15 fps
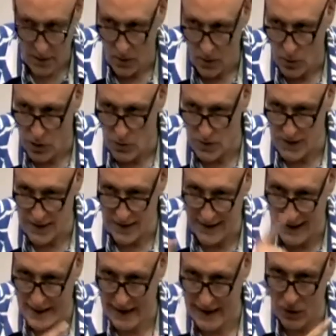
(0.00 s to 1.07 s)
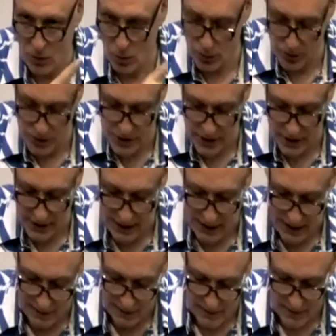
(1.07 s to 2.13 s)
which was attacking others on the
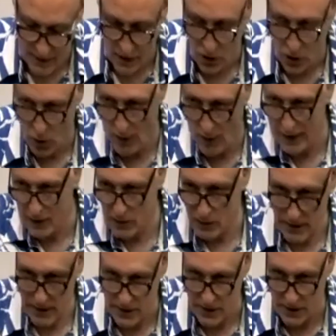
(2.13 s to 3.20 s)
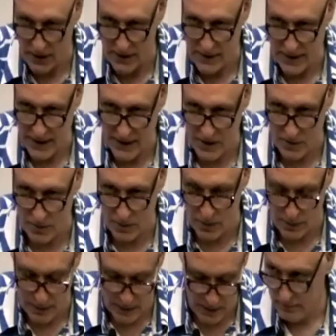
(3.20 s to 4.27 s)
left who had criticized the
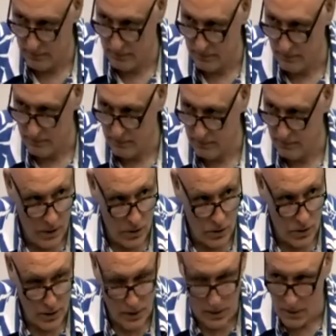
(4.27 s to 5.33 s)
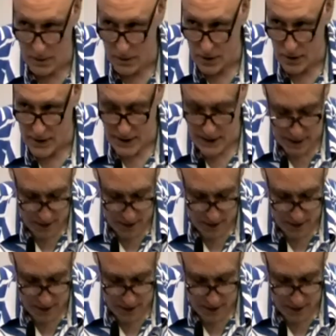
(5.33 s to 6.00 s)
SWP. Trotsky